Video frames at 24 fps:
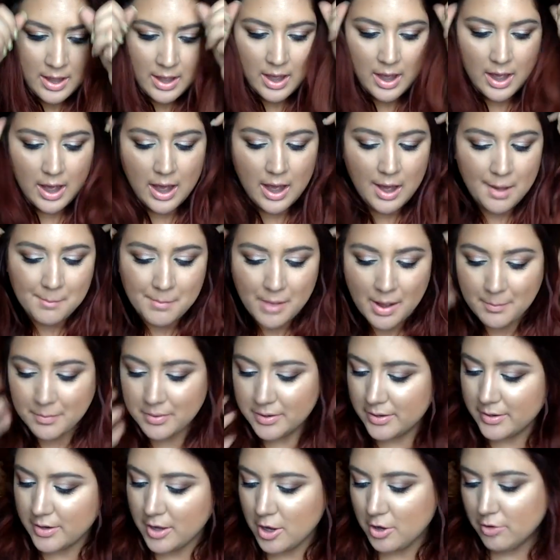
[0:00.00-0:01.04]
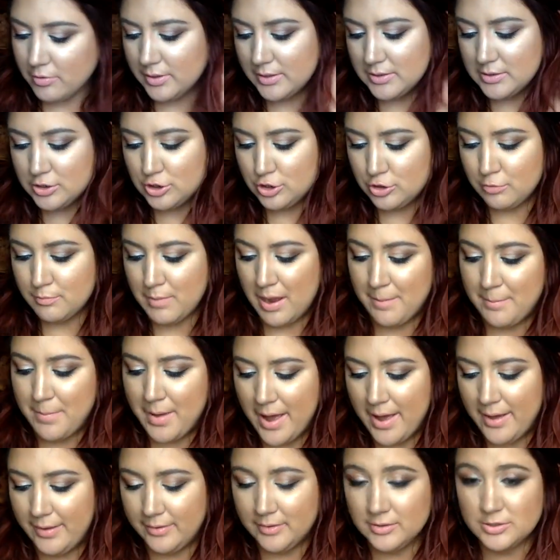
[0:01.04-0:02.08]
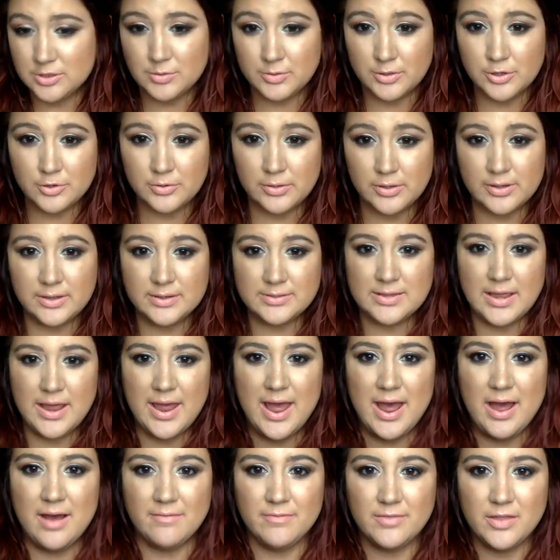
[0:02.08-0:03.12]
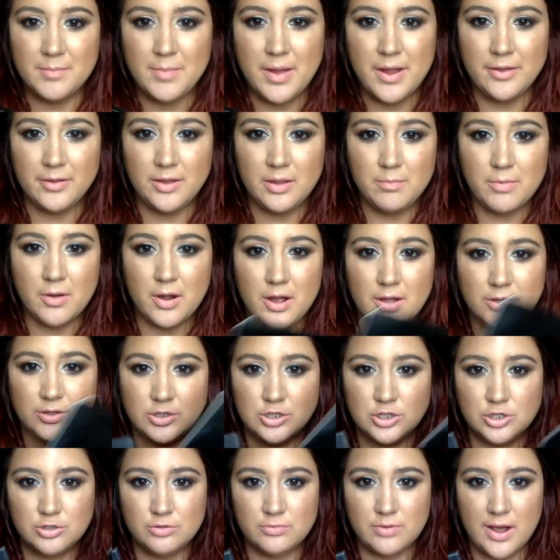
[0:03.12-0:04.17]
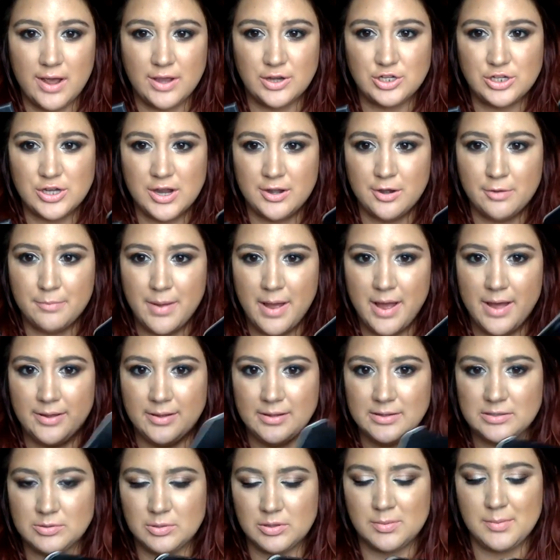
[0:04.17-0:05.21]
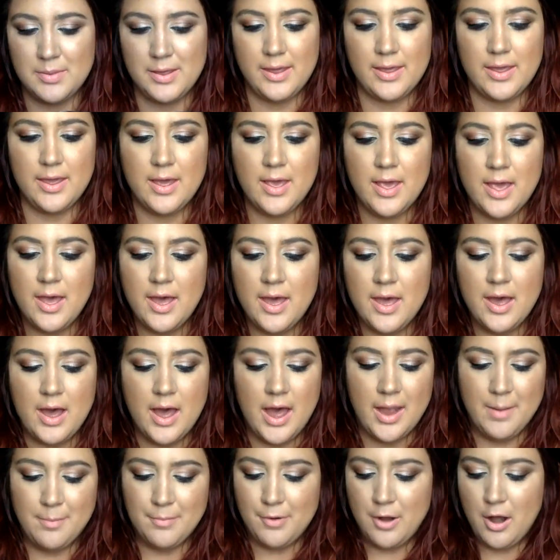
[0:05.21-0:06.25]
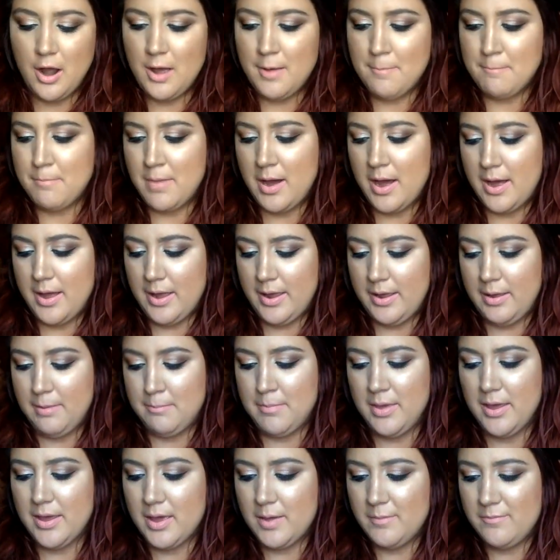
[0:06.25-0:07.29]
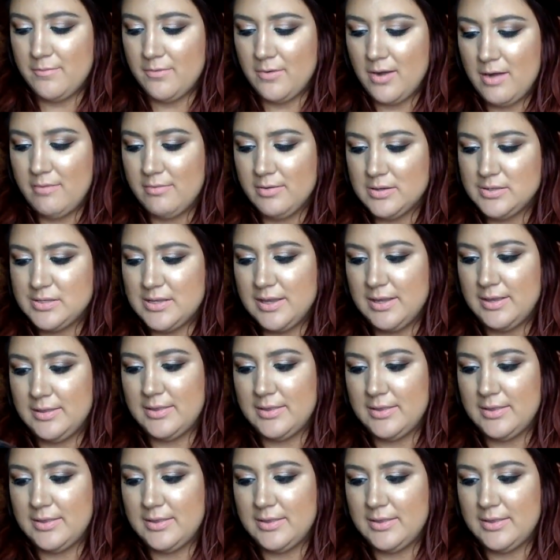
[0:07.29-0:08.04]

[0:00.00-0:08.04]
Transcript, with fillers: I'm gonna go into my palettes real quick because I have them. I only brought two eyeshadow palettes with me. I brought my Makeup Forever tin